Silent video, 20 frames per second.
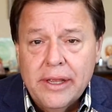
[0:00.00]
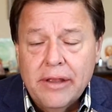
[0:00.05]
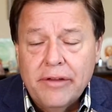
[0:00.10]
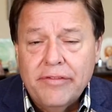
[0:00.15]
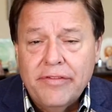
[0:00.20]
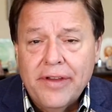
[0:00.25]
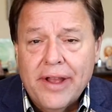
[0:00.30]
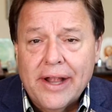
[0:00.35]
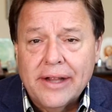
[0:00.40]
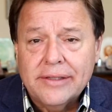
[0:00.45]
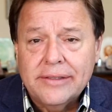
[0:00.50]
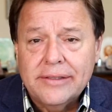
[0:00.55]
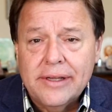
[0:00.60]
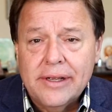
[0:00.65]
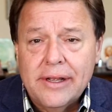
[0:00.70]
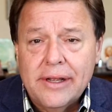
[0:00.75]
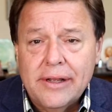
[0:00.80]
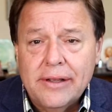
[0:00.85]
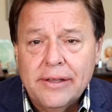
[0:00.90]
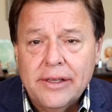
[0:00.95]
In fact,
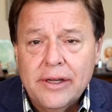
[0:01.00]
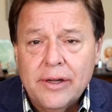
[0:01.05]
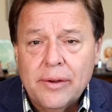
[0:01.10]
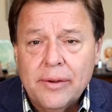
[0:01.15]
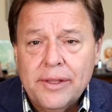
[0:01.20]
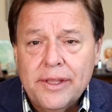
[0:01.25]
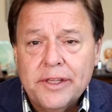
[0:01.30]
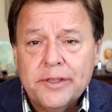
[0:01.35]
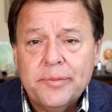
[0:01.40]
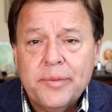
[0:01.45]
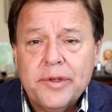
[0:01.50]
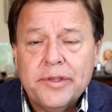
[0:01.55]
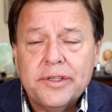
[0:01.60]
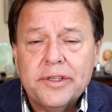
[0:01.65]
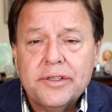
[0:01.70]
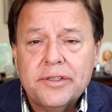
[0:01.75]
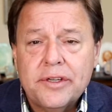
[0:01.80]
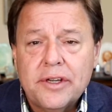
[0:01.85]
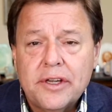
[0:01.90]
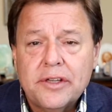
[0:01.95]
you know, in this
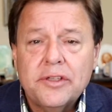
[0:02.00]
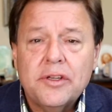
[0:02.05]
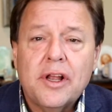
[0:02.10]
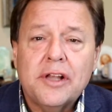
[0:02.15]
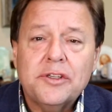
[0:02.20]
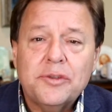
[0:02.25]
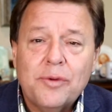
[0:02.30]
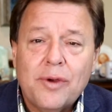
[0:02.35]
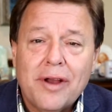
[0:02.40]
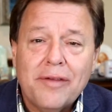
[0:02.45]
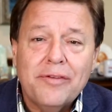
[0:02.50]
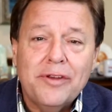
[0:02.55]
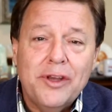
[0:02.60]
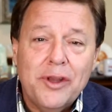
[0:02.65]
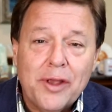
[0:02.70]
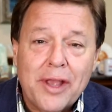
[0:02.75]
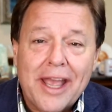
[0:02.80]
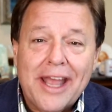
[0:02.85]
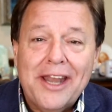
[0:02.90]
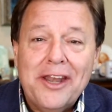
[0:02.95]
business, not too often
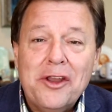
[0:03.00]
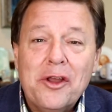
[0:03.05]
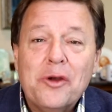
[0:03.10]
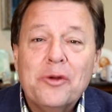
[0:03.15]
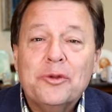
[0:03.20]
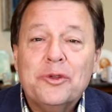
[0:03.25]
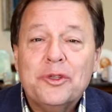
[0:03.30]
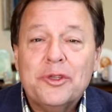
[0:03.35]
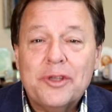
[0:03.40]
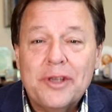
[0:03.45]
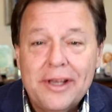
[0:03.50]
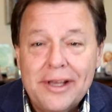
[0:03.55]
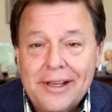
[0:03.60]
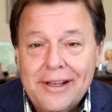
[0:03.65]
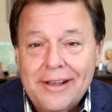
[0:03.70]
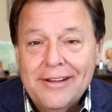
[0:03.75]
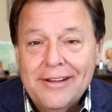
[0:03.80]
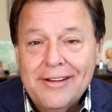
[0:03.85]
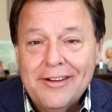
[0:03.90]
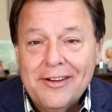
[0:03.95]
you get notes
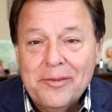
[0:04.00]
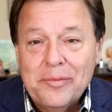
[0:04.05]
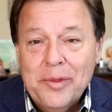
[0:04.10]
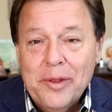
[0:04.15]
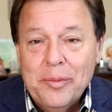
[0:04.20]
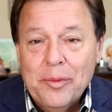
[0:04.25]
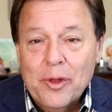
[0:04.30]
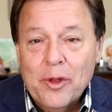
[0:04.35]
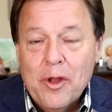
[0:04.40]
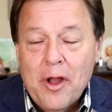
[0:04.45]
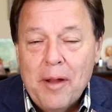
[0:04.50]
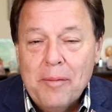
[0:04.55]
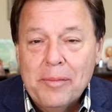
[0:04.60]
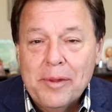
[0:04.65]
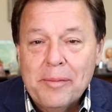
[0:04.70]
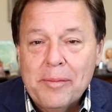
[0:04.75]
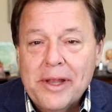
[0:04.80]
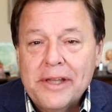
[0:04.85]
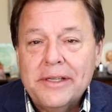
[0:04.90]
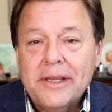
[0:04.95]
of people
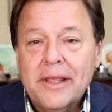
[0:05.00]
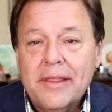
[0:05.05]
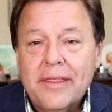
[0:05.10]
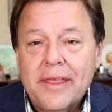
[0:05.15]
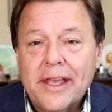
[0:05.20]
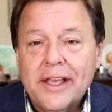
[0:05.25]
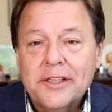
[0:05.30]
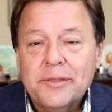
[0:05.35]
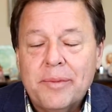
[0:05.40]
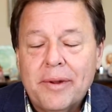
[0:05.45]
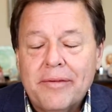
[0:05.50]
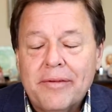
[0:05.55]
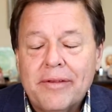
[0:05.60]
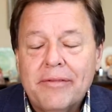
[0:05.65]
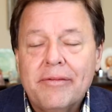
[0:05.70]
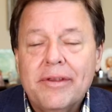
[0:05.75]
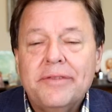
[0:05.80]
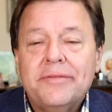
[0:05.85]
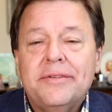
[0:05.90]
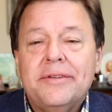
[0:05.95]
complimenting things, but
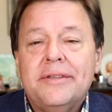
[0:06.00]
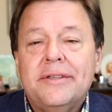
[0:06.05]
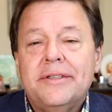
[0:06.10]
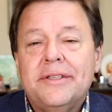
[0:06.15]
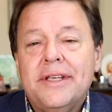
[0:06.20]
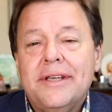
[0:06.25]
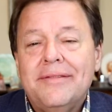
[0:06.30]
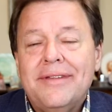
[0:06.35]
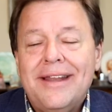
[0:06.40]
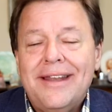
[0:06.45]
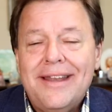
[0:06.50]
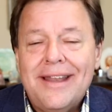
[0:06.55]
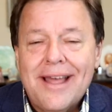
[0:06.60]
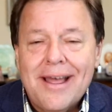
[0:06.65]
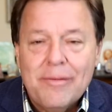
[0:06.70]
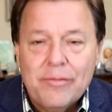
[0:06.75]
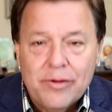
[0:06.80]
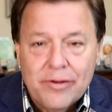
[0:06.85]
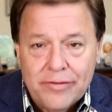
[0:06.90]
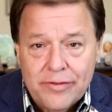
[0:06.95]
we received a
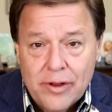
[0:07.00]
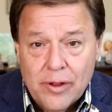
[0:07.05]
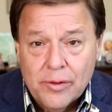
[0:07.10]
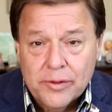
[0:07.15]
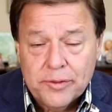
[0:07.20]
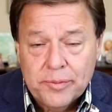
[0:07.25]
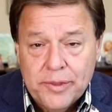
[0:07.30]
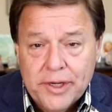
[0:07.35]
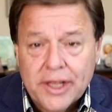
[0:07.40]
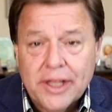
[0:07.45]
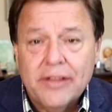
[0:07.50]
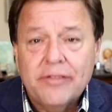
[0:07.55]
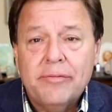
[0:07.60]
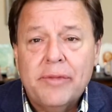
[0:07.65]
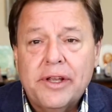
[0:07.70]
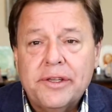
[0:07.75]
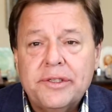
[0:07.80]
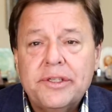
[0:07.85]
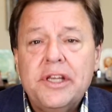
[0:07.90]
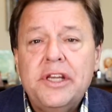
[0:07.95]
number of notes, particularly
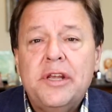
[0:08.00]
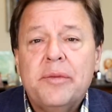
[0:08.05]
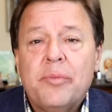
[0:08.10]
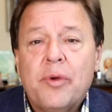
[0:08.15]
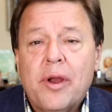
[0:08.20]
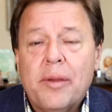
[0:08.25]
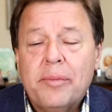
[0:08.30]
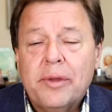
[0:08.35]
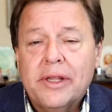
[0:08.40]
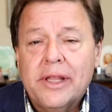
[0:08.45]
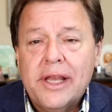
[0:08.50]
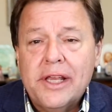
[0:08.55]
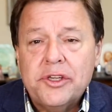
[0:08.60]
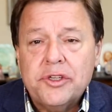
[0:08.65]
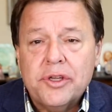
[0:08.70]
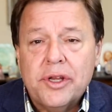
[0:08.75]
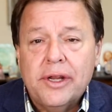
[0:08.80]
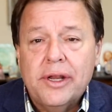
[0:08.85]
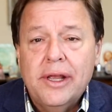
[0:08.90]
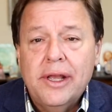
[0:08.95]
from our senior
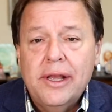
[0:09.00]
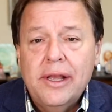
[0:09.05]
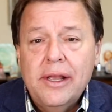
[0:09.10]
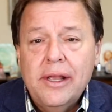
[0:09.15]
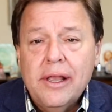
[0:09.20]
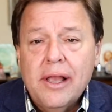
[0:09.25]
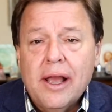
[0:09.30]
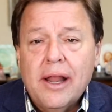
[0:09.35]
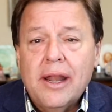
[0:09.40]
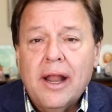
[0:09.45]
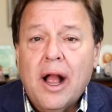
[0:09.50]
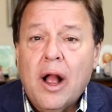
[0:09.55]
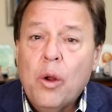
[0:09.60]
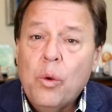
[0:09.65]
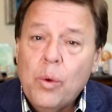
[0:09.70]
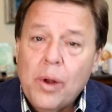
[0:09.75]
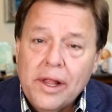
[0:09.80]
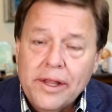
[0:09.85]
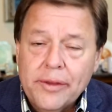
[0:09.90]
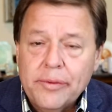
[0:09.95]
population, on how
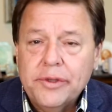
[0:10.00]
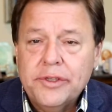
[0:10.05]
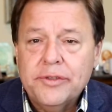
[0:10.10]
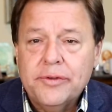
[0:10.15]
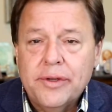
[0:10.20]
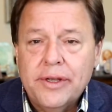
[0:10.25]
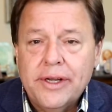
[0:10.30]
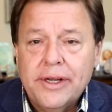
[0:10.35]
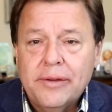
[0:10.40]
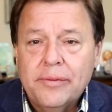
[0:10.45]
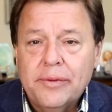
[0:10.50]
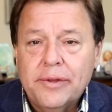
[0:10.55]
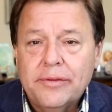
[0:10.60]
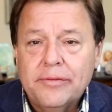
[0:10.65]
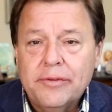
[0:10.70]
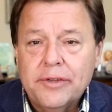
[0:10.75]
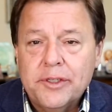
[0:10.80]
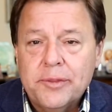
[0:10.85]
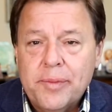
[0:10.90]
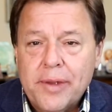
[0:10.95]
well they were treated with
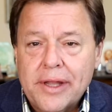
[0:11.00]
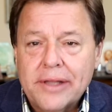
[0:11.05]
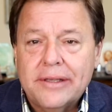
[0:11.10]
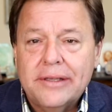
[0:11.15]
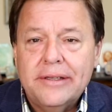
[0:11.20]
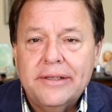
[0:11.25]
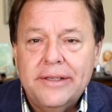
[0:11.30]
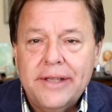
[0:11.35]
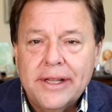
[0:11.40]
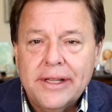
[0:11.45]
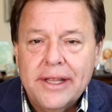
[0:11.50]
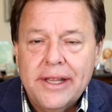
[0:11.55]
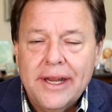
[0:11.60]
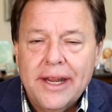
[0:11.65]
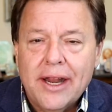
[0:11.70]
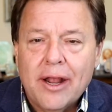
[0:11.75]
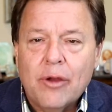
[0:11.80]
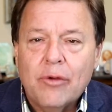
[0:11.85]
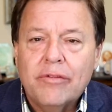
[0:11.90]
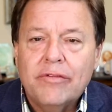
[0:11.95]
respect and
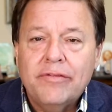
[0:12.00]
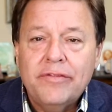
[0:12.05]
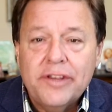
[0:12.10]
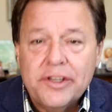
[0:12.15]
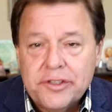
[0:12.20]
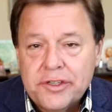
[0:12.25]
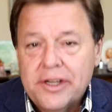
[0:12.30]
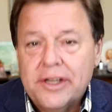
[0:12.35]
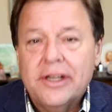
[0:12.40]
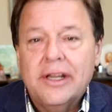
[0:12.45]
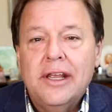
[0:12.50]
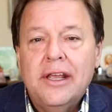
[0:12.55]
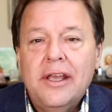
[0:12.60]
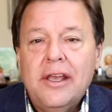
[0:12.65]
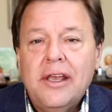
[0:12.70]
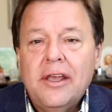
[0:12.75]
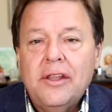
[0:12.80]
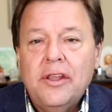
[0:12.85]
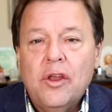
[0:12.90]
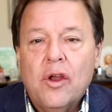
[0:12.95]
dignity and how efficient
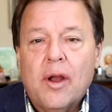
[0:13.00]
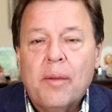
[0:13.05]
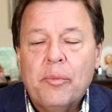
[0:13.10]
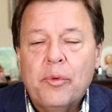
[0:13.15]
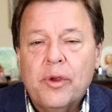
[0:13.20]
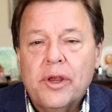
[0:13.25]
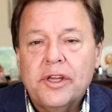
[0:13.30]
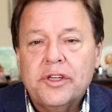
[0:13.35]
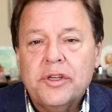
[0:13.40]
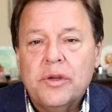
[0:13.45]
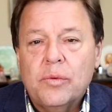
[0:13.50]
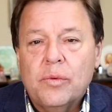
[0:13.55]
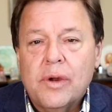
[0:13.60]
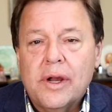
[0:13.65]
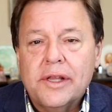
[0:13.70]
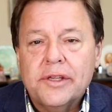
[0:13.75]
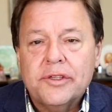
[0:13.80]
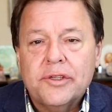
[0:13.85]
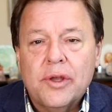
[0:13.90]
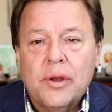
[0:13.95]
the operation
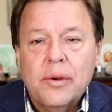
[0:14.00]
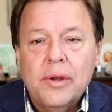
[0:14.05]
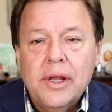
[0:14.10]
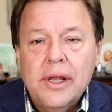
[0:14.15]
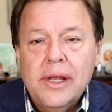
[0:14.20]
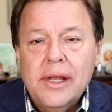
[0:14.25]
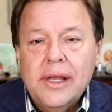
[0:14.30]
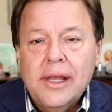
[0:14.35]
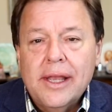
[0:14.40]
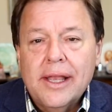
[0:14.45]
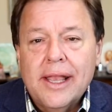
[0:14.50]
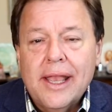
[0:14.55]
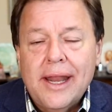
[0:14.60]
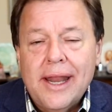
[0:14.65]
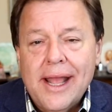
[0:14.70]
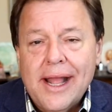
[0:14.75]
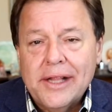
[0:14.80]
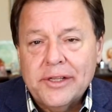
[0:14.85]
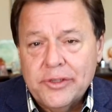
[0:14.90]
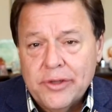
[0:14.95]
was. So again,
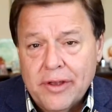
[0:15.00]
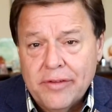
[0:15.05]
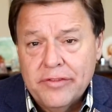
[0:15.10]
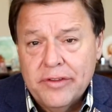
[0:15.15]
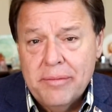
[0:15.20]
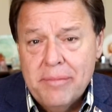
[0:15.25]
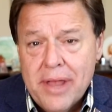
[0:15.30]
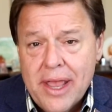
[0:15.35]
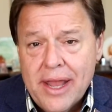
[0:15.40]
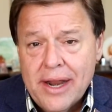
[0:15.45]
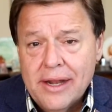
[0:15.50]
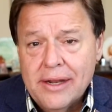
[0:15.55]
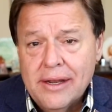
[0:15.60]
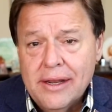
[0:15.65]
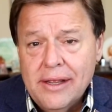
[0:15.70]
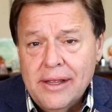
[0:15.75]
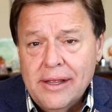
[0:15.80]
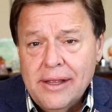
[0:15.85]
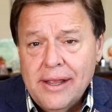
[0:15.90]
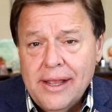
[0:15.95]
hats off to Manet,
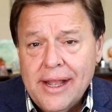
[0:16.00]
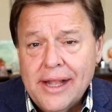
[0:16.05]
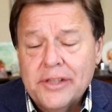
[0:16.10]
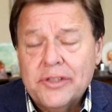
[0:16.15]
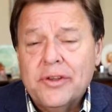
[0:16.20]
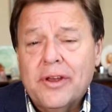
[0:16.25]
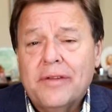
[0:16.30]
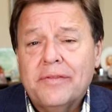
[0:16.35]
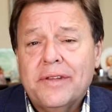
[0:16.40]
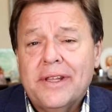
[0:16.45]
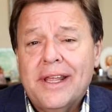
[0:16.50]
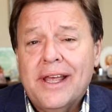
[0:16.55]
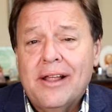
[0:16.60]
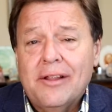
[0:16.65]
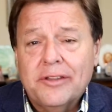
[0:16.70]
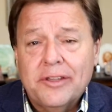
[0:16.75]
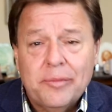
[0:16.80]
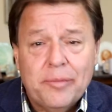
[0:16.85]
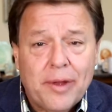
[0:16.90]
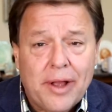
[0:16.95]
hats off to the
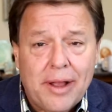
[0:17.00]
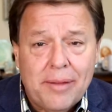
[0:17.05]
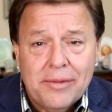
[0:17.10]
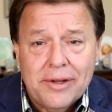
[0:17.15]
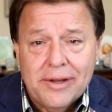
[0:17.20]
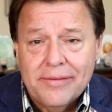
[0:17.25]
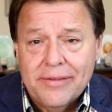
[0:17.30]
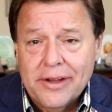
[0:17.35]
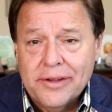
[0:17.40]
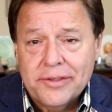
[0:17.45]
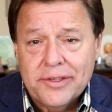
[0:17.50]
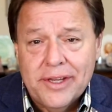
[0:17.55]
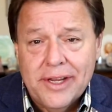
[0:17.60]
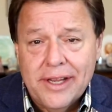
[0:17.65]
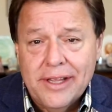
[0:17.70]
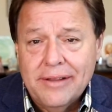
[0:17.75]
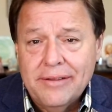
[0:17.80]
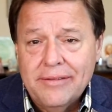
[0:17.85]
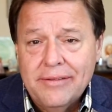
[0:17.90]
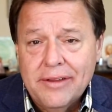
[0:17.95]
health department of our
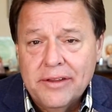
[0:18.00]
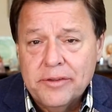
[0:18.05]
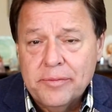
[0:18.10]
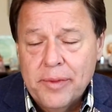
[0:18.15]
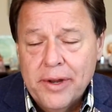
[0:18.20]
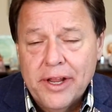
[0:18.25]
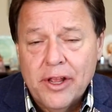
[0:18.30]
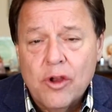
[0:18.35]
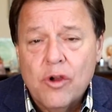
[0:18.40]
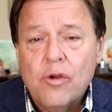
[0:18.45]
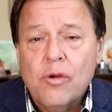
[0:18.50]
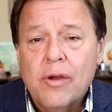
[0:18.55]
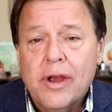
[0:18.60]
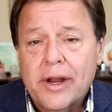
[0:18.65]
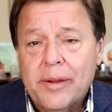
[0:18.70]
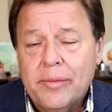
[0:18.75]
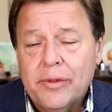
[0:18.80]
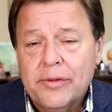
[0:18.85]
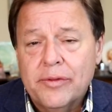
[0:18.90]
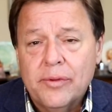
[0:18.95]
city. It's been
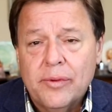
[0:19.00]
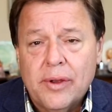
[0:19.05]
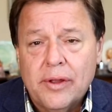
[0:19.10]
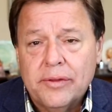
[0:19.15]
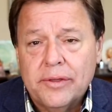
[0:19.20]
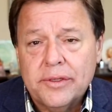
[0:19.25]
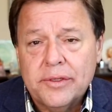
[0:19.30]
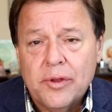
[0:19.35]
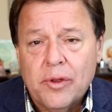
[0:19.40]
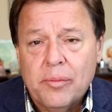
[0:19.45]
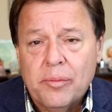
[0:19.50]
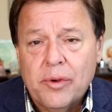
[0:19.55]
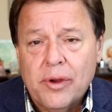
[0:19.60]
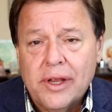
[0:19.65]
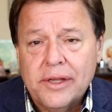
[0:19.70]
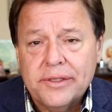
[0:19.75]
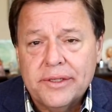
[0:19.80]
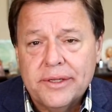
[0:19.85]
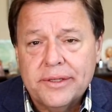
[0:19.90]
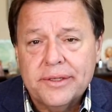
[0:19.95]
incredible throughout this whole
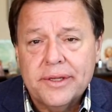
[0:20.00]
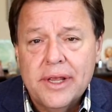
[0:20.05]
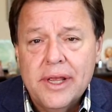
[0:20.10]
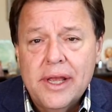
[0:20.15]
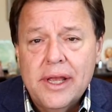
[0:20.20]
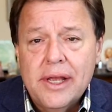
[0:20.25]
process.